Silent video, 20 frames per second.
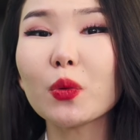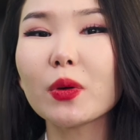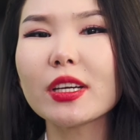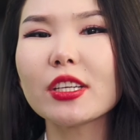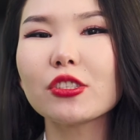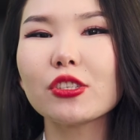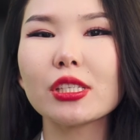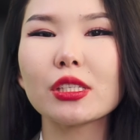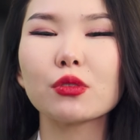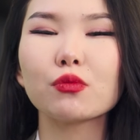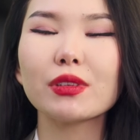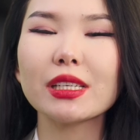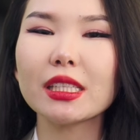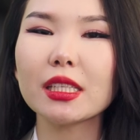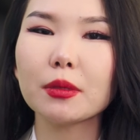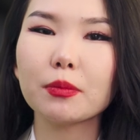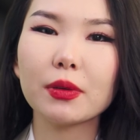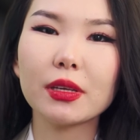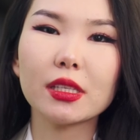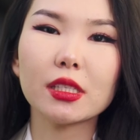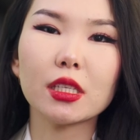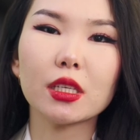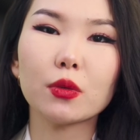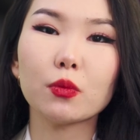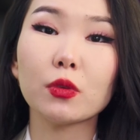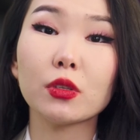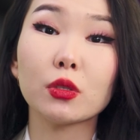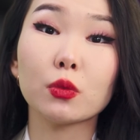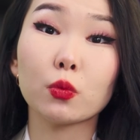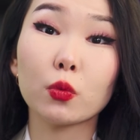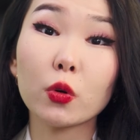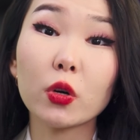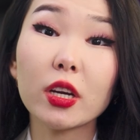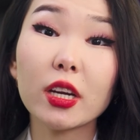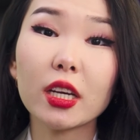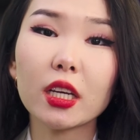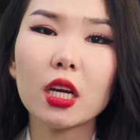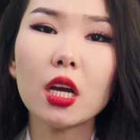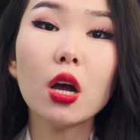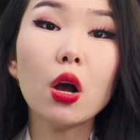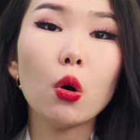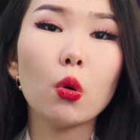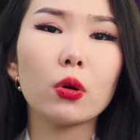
are just really busy with work